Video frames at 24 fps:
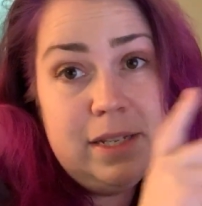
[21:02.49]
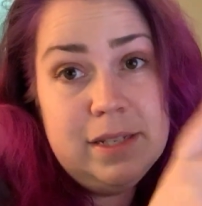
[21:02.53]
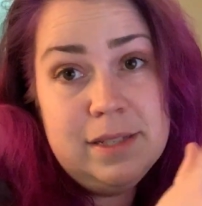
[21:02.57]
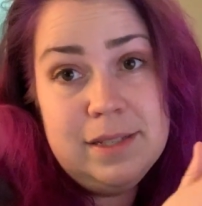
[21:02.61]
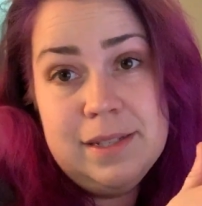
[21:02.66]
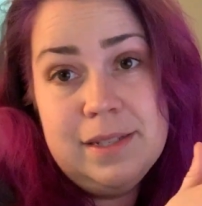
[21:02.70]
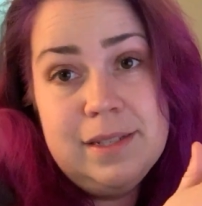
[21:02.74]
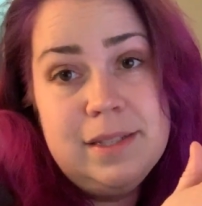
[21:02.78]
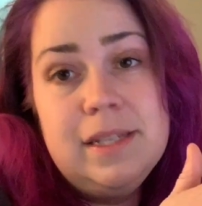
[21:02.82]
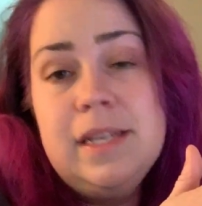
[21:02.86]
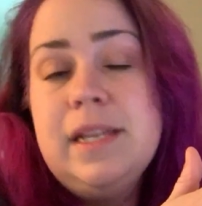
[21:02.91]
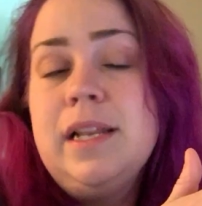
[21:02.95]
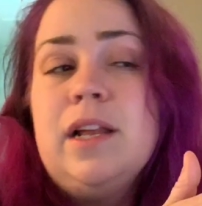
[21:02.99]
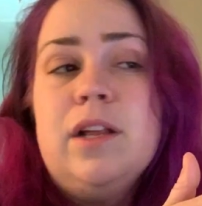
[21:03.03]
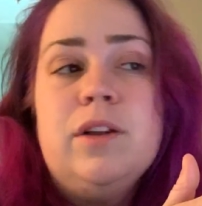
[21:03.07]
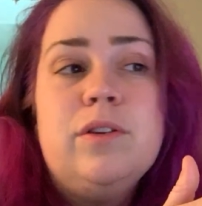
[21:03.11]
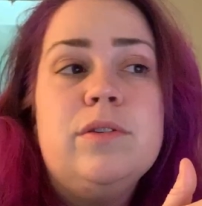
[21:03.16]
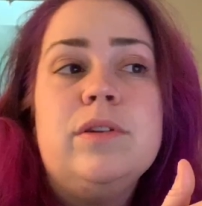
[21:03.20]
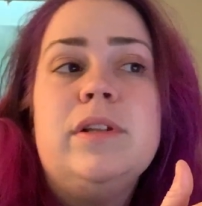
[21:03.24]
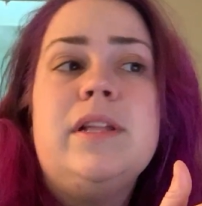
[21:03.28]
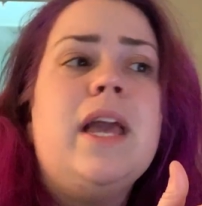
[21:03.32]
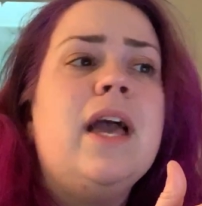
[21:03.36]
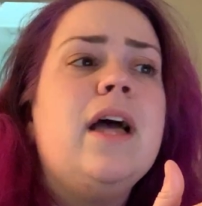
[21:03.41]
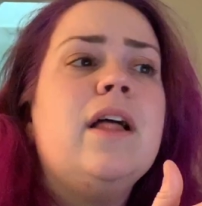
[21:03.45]

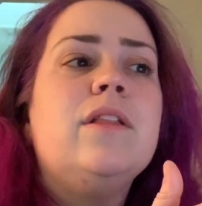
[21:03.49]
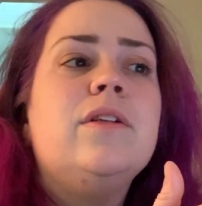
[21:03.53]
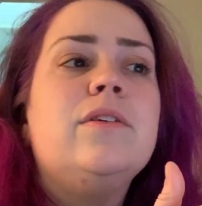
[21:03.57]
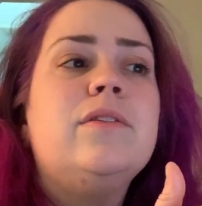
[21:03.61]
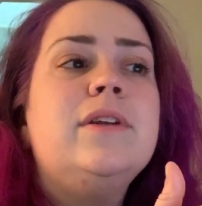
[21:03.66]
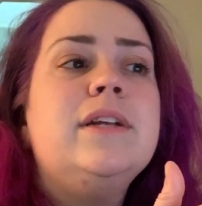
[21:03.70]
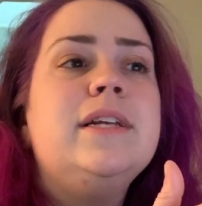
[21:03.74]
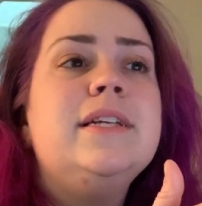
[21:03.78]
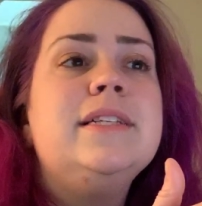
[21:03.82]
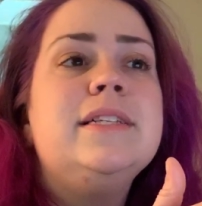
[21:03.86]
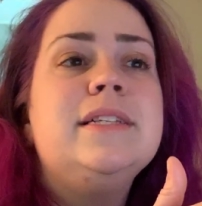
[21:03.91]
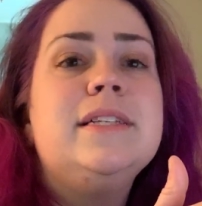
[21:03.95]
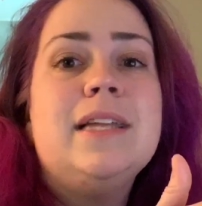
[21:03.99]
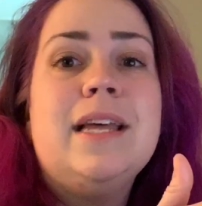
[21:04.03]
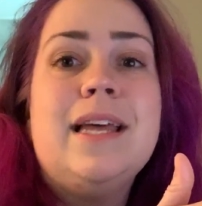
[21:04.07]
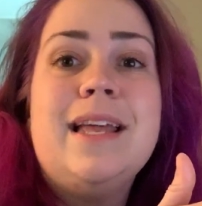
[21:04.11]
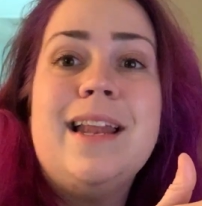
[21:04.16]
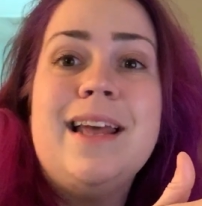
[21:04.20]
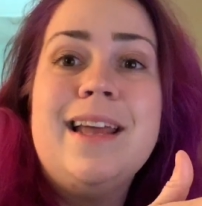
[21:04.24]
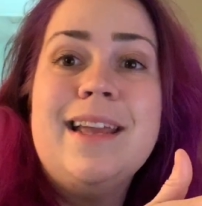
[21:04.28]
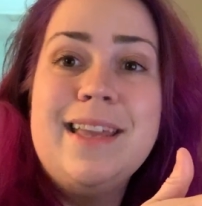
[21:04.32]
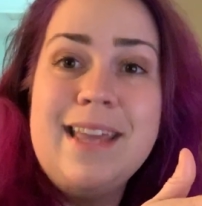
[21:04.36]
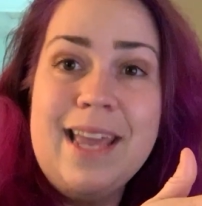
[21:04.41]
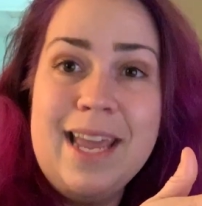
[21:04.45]
1600 calories and
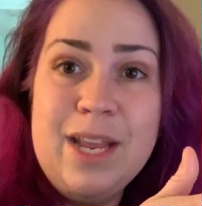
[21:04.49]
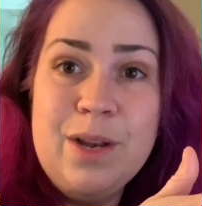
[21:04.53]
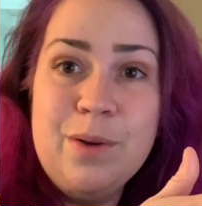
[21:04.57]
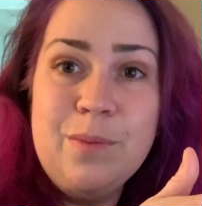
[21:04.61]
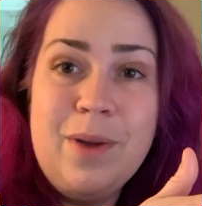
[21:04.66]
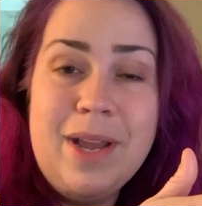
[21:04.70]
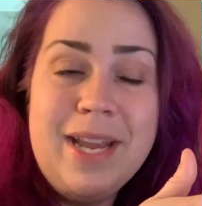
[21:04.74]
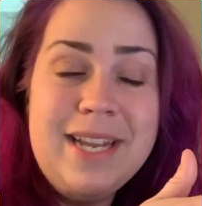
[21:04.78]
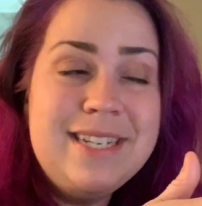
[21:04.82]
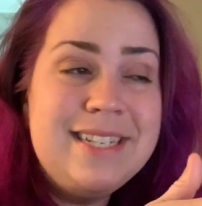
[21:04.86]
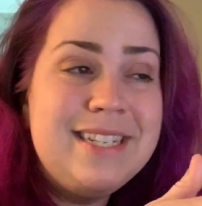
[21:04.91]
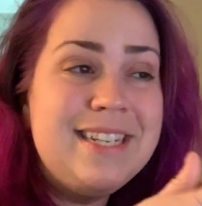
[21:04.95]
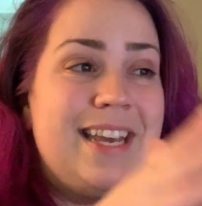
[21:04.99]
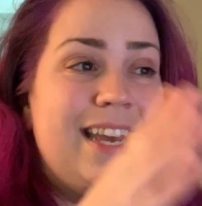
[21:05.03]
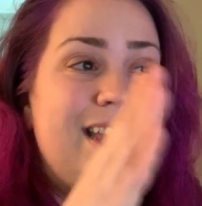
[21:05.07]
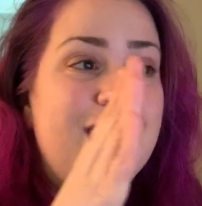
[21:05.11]
I gain weight,